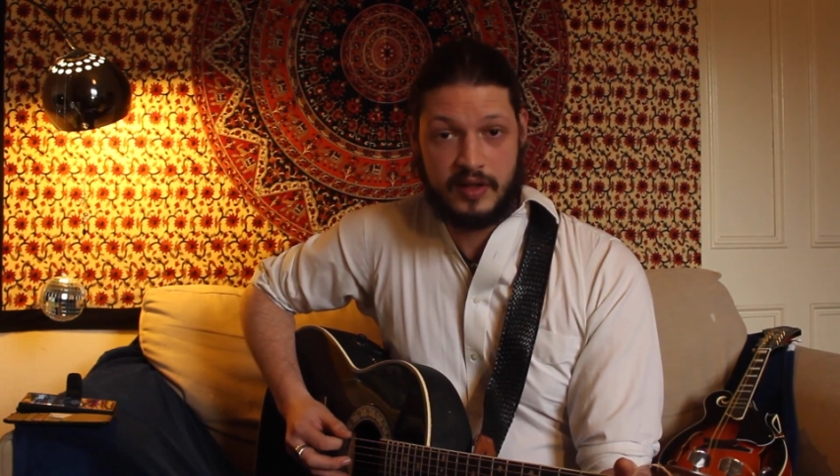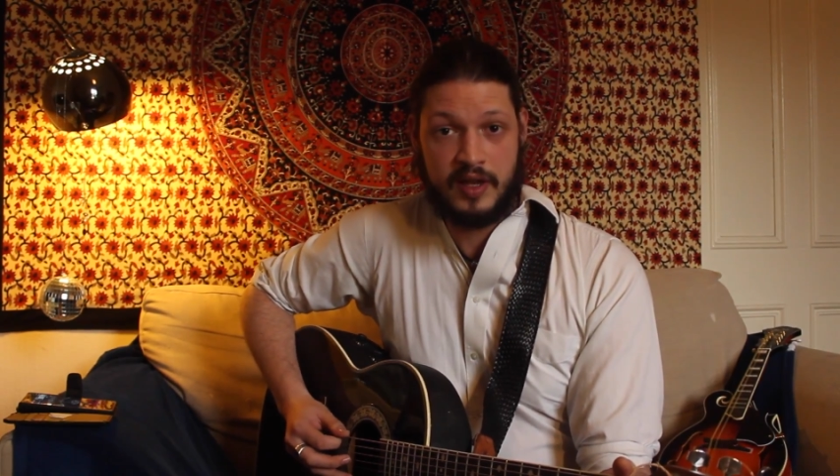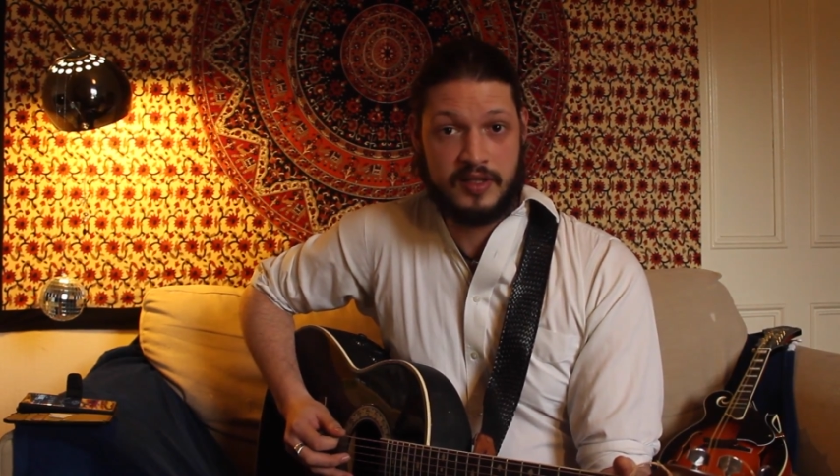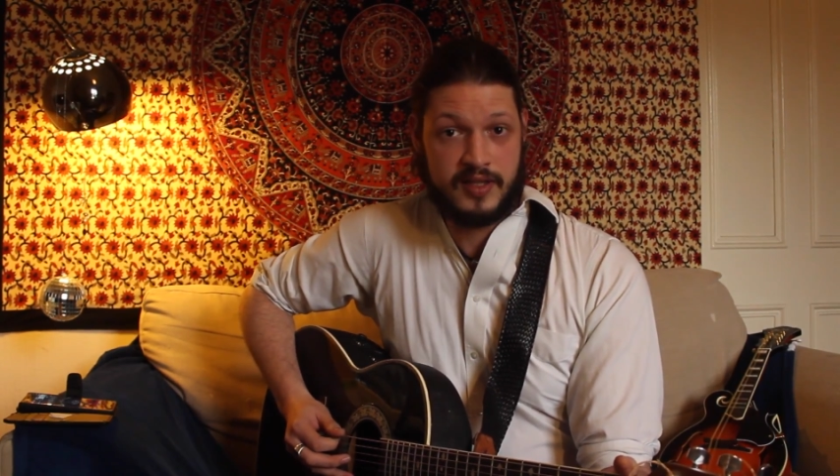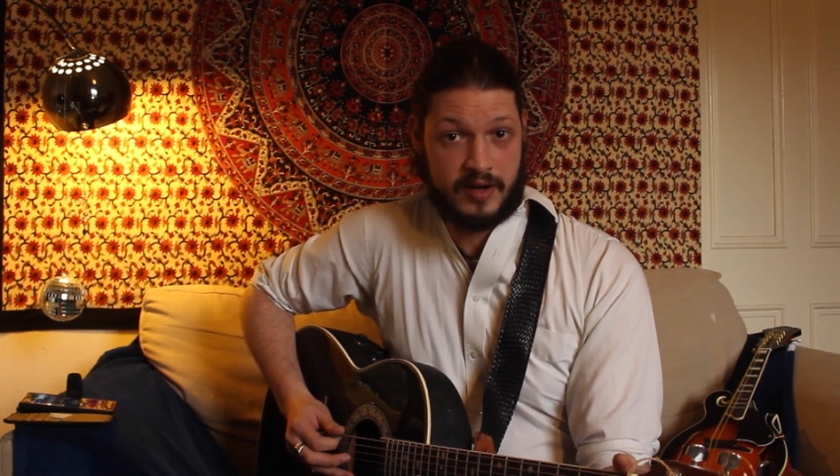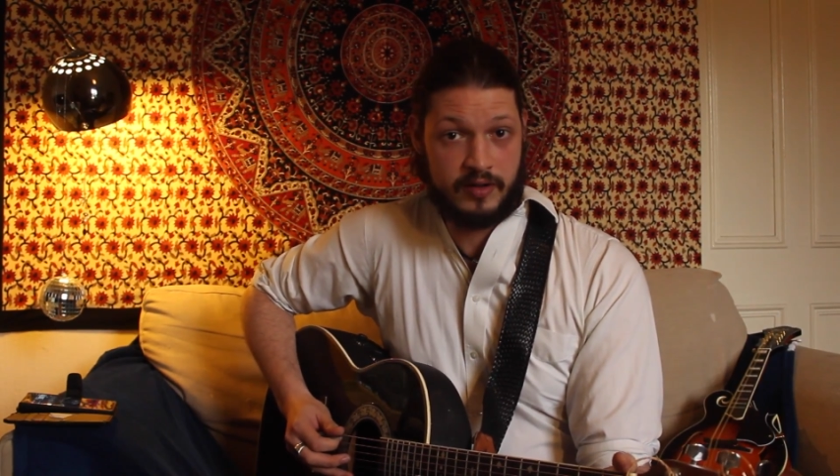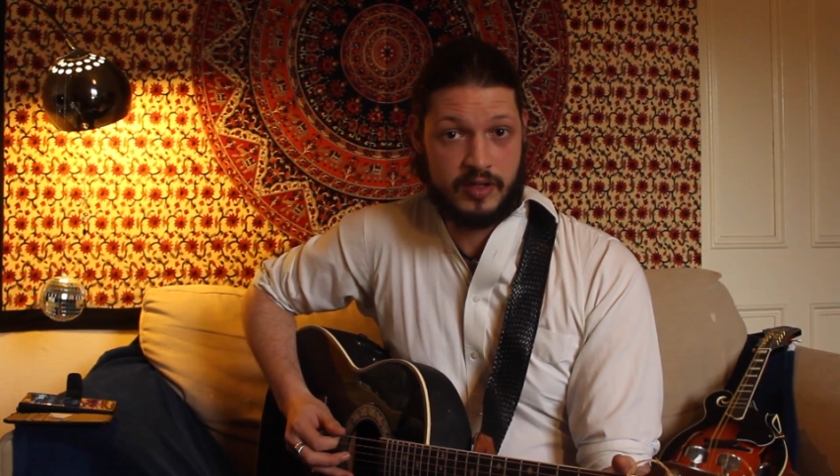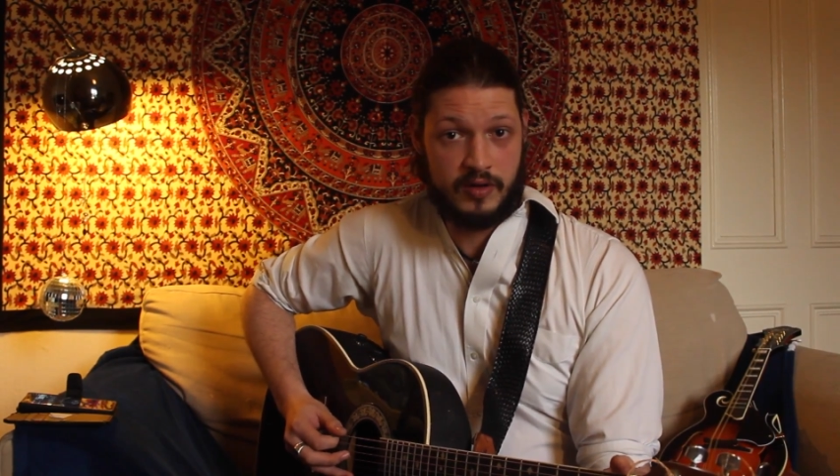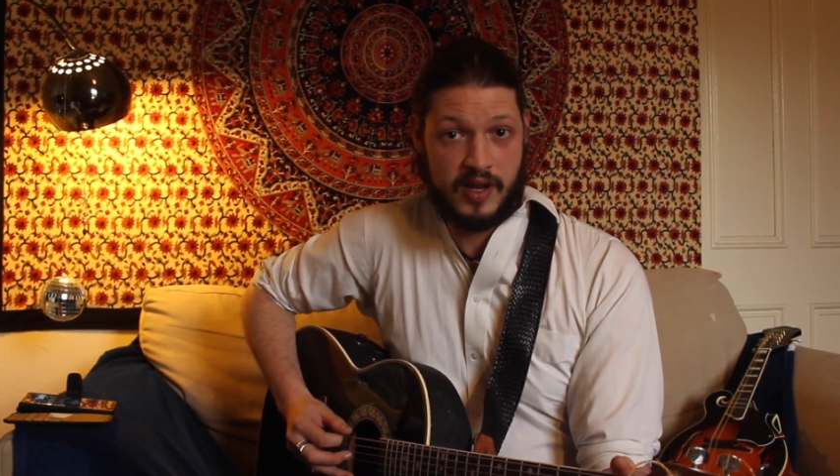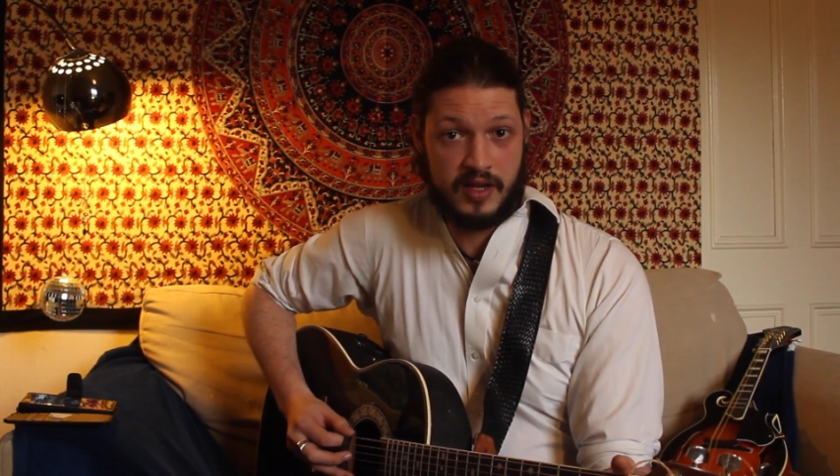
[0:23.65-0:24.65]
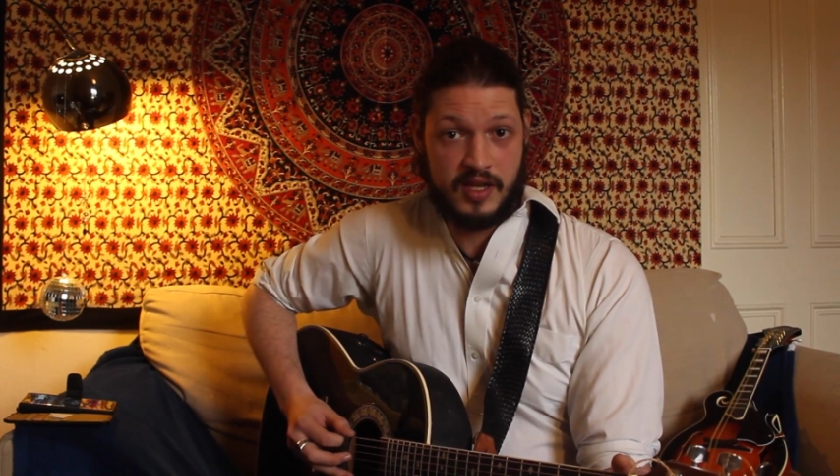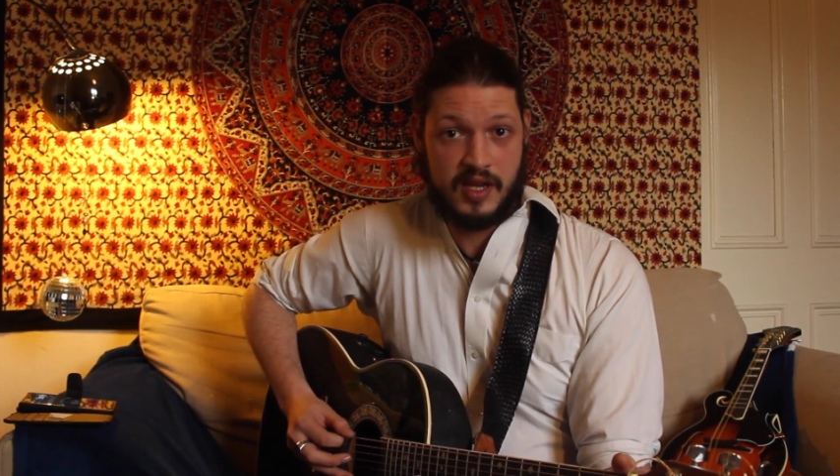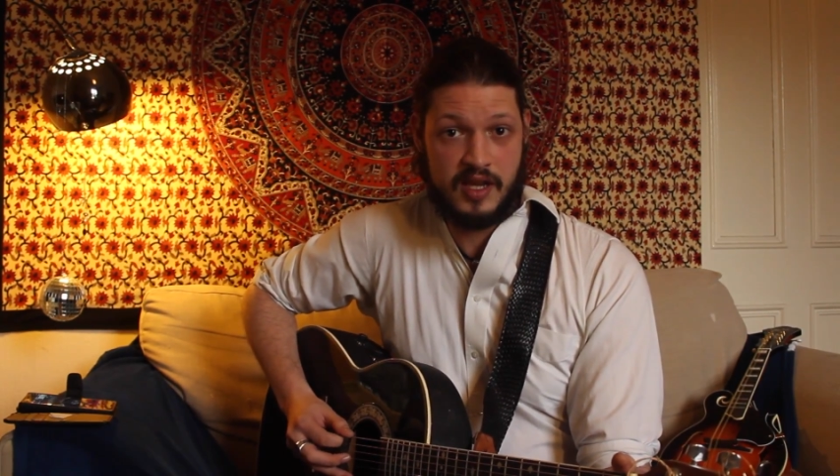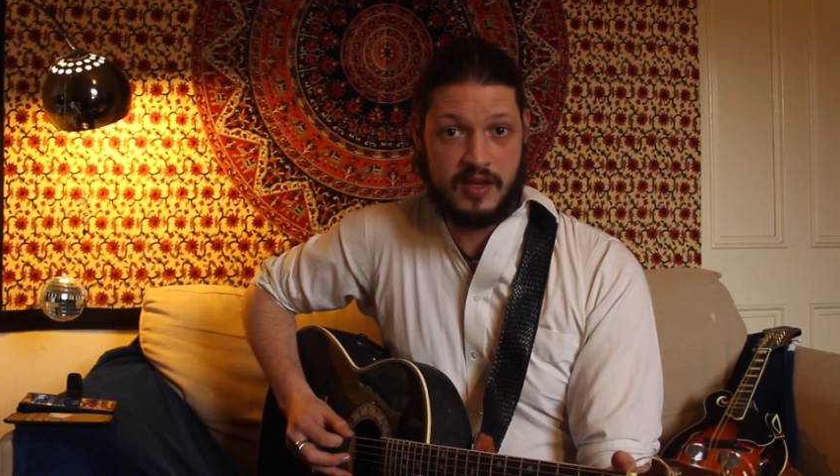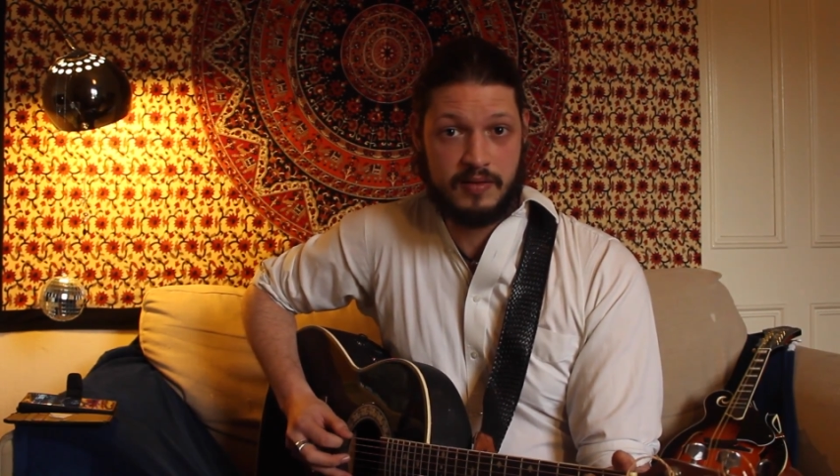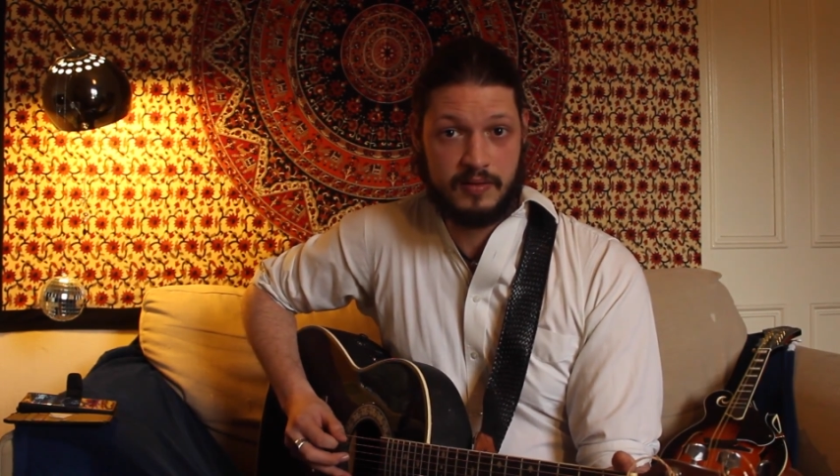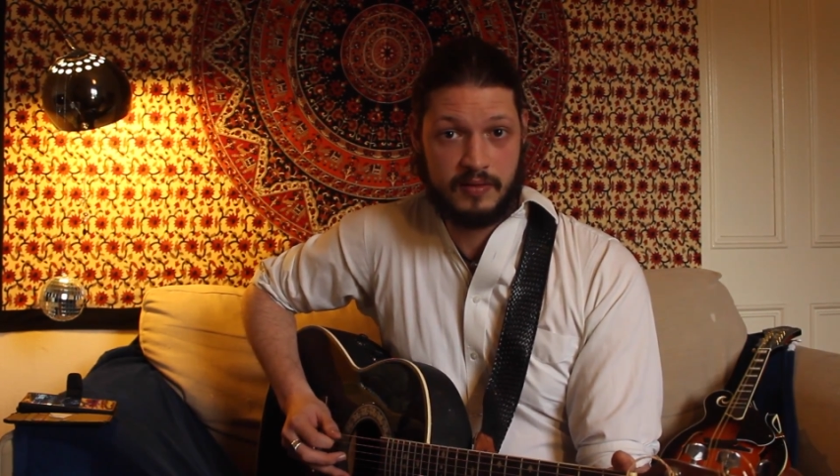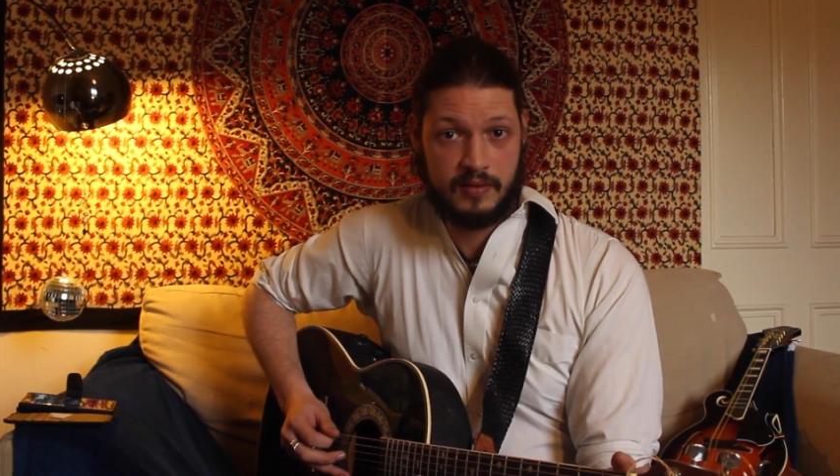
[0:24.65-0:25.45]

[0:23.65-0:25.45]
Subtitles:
in standard tuning E,